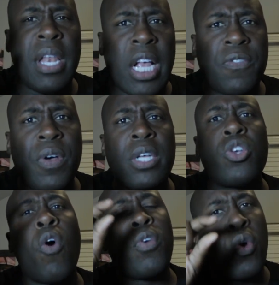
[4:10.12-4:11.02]
index
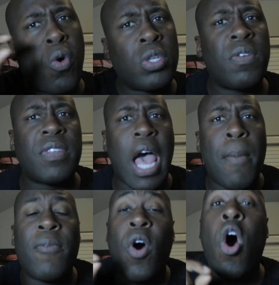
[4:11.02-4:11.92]
funds, over the course of
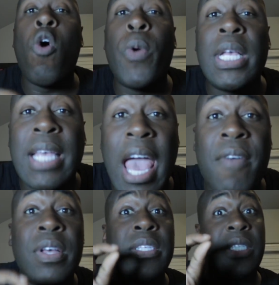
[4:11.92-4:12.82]
time have always
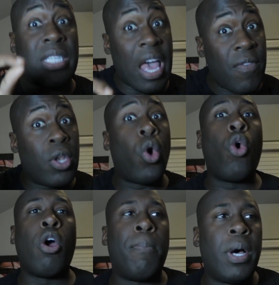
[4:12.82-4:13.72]
had seven
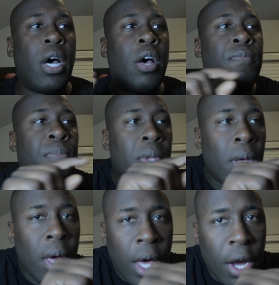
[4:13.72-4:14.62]
or above.
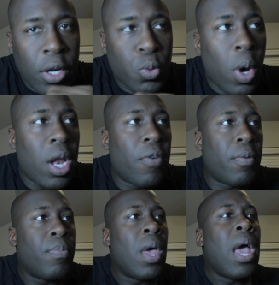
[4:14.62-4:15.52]
Here's one of
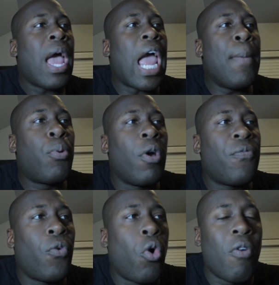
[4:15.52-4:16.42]
them,
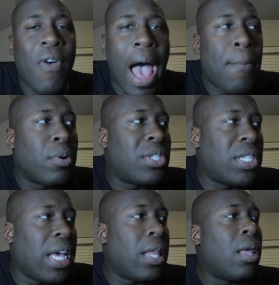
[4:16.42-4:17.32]

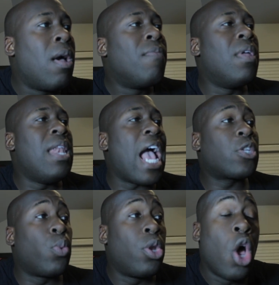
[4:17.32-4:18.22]
8.45%. The
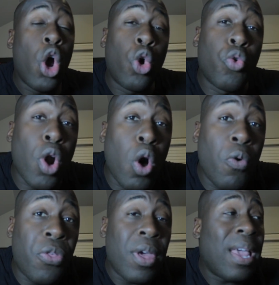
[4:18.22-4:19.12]
next one,
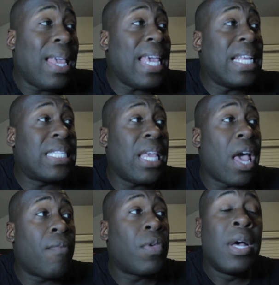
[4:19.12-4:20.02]
Growth
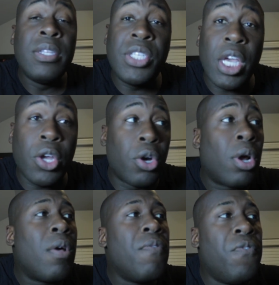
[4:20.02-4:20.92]
ETF,
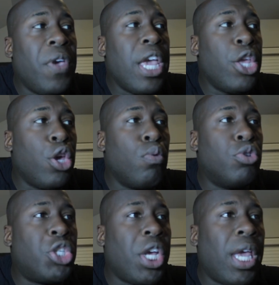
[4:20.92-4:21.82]
ticker
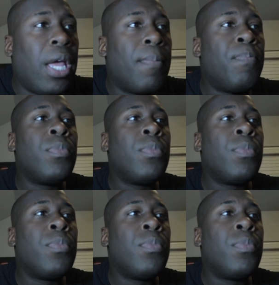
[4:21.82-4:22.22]
VUG.